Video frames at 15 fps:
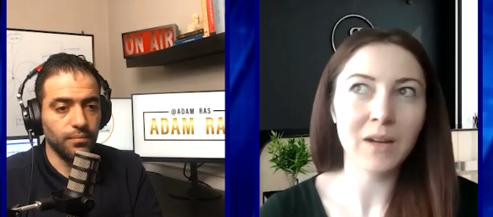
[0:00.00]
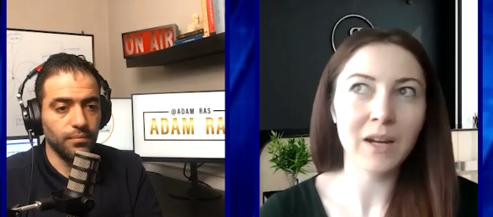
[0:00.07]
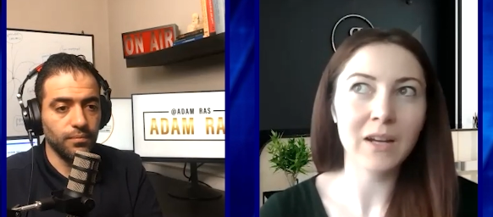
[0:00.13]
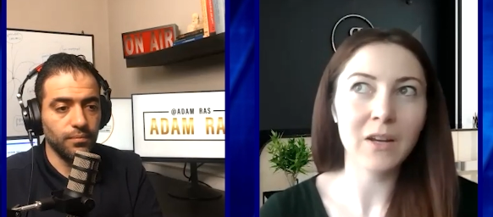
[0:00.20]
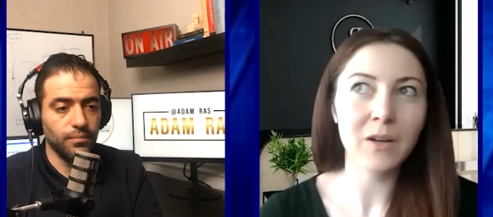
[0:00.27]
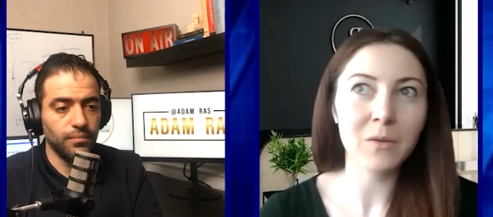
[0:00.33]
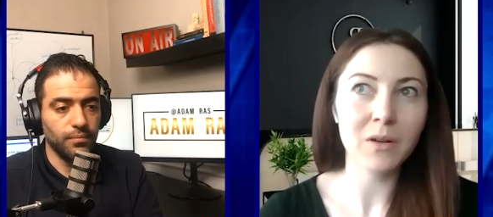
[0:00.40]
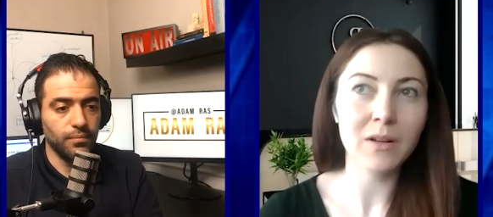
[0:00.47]
Speaker 1: kind
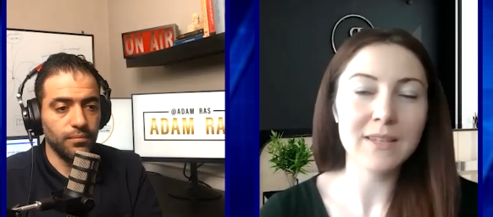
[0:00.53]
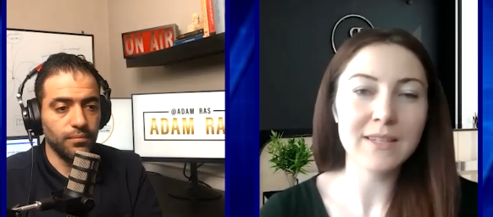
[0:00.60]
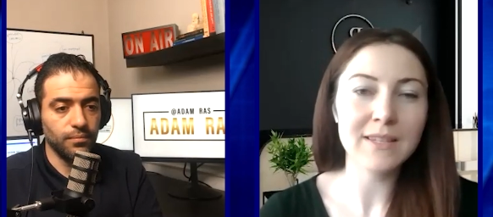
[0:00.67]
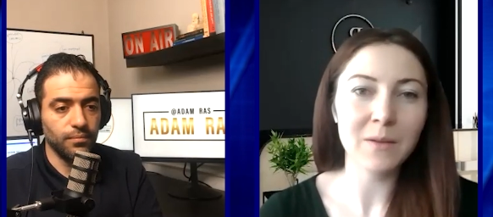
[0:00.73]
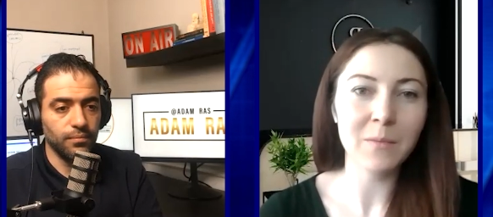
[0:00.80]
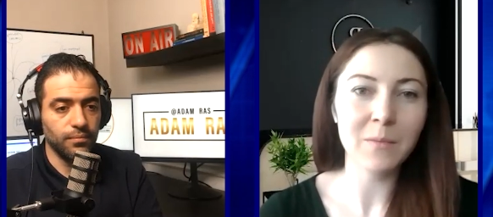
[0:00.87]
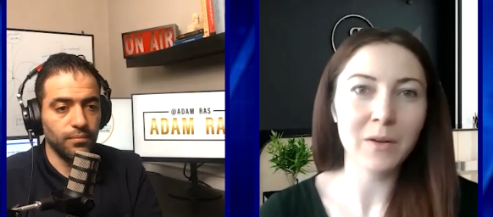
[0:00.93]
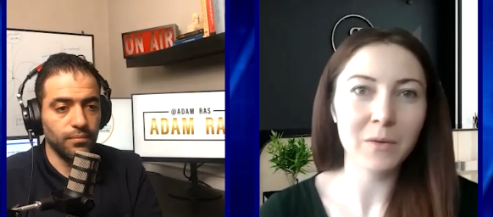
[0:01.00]
of known on
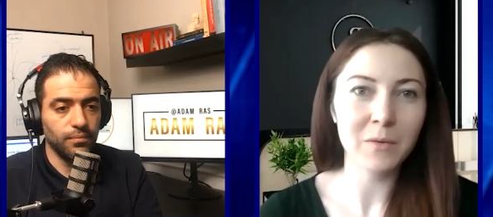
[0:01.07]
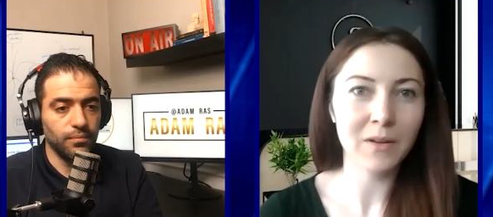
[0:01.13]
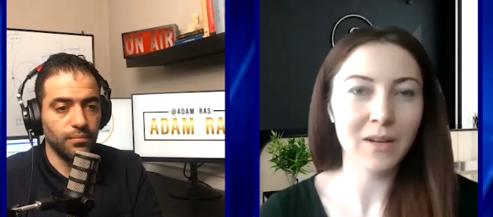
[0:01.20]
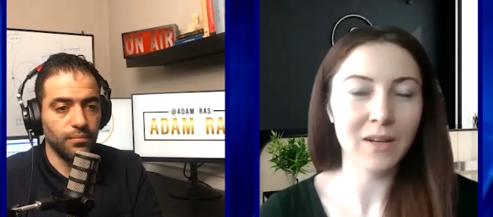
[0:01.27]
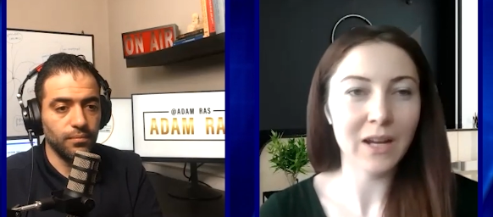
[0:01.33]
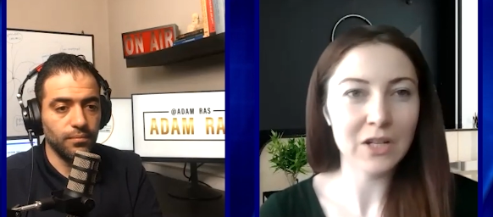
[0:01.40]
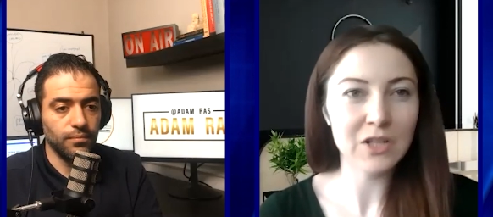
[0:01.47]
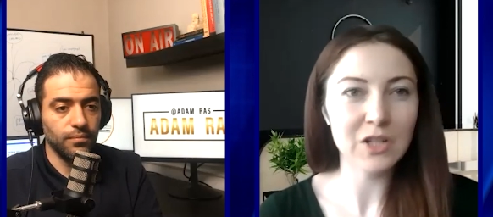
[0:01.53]
someone who
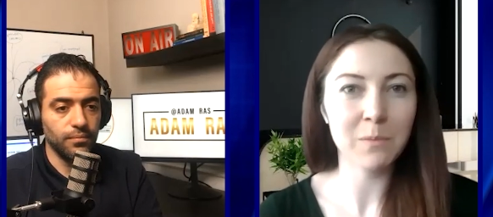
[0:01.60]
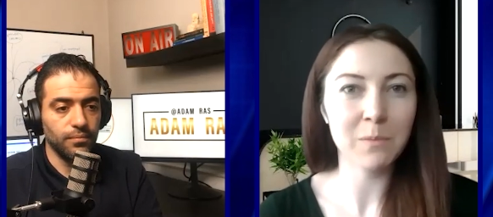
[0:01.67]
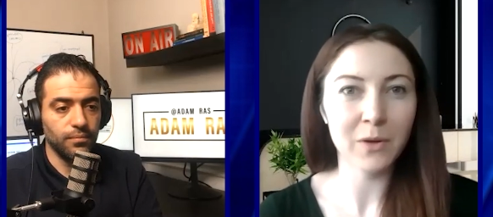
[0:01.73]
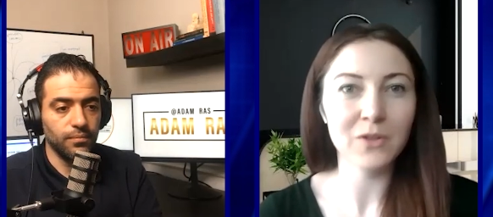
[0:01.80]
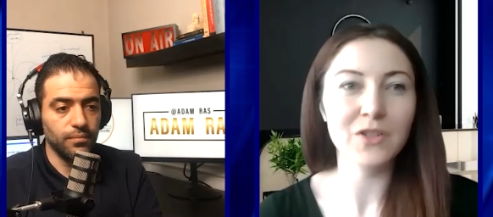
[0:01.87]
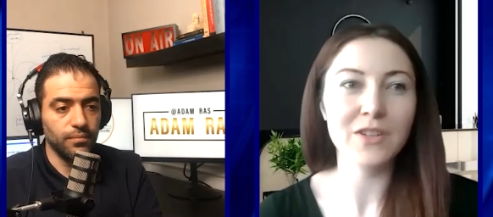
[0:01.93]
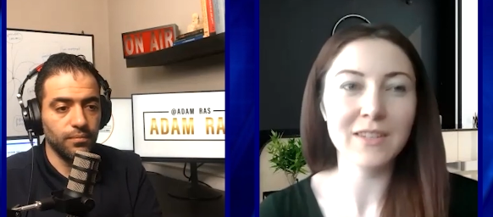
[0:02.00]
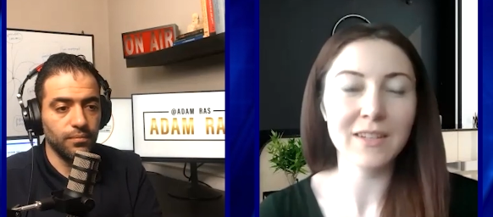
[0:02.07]
can actually
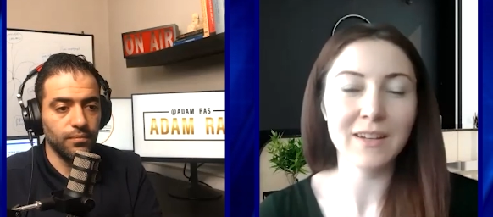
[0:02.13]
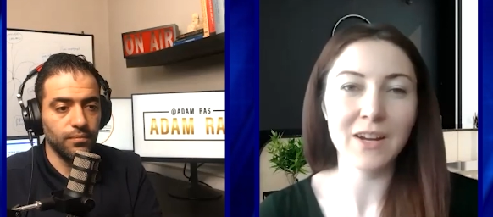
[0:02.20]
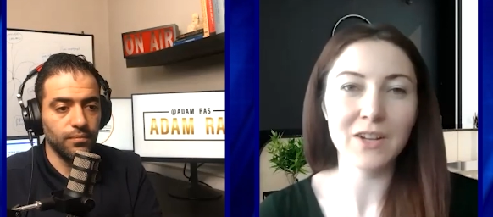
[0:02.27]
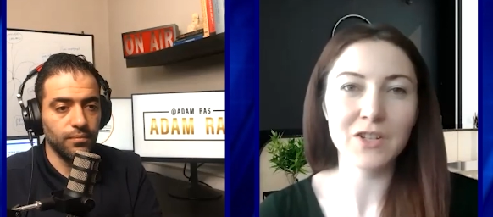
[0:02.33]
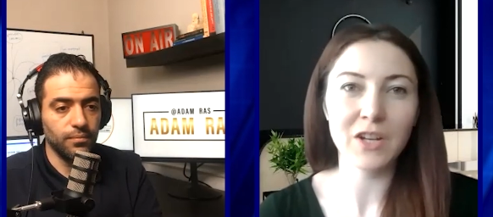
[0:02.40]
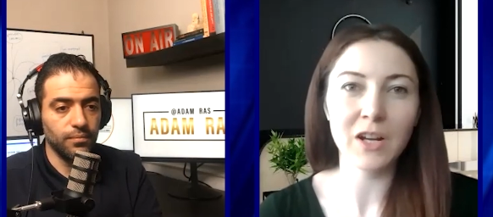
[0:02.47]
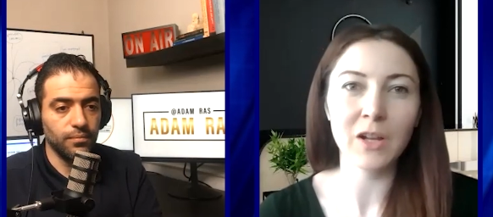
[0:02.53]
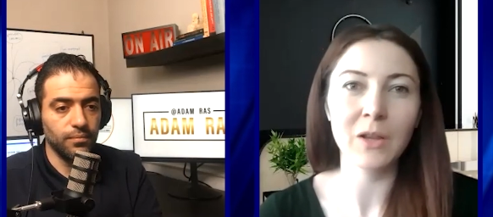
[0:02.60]
purchase and
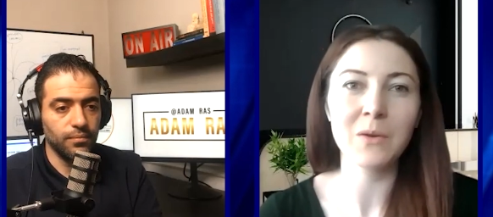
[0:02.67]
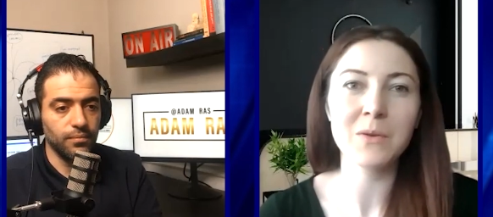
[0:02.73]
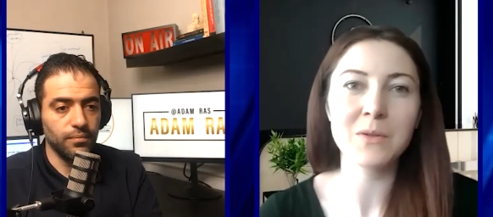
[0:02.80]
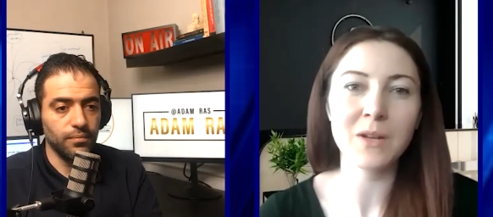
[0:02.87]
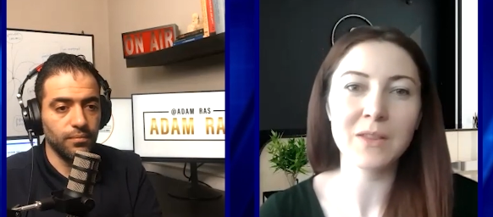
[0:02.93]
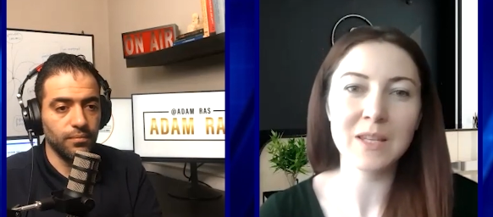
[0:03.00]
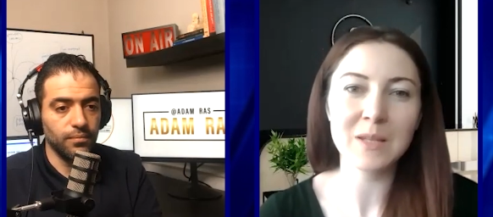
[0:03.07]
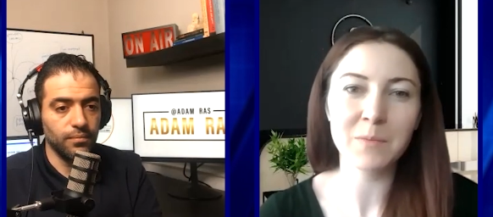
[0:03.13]
actually close
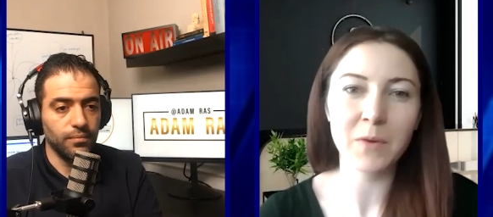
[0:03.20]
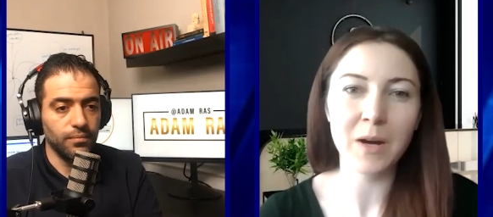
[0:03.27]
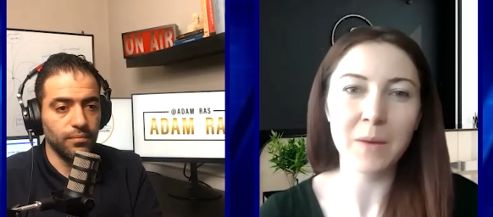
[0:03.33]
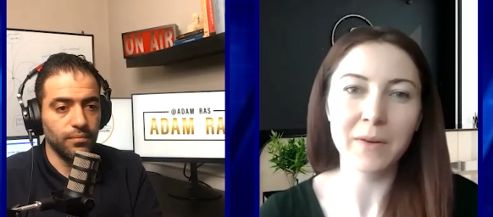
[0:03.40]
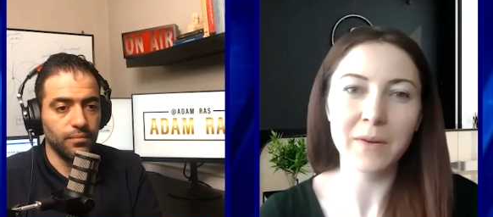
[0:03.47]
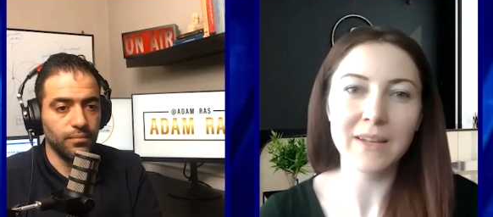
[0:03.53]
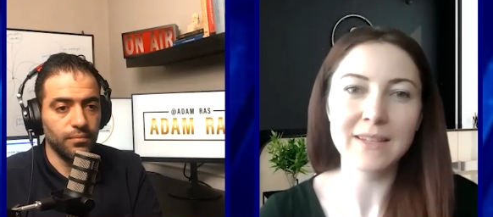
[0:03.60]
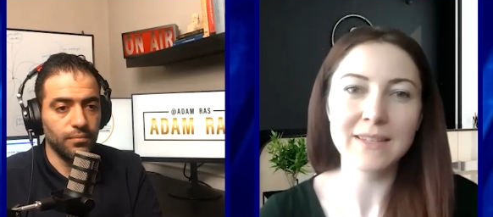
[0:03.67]
on these
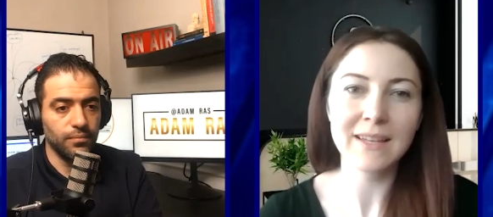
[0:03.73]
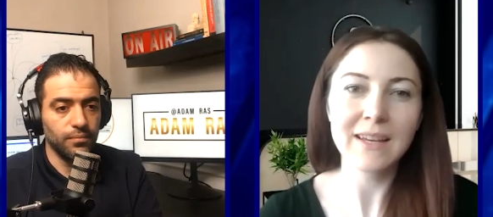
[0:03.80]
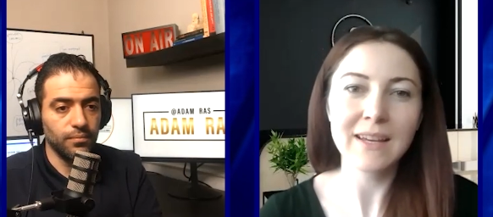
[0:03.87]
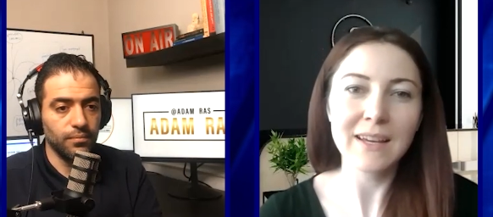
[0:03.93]
properties.